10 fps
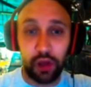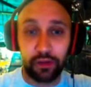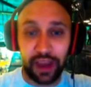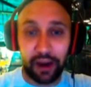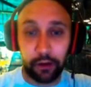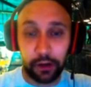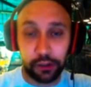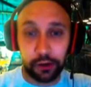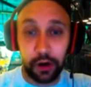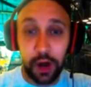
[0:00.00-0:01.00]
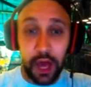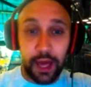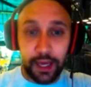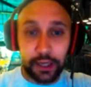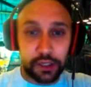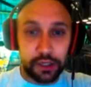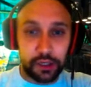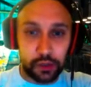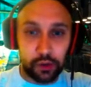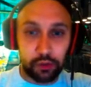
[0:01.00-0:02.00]
character into
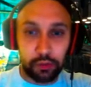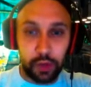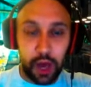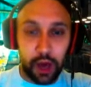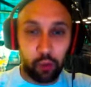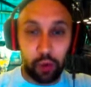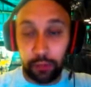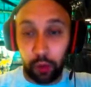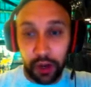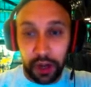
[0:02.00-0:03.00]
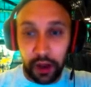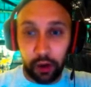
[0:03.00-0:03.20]
Doom 1.0,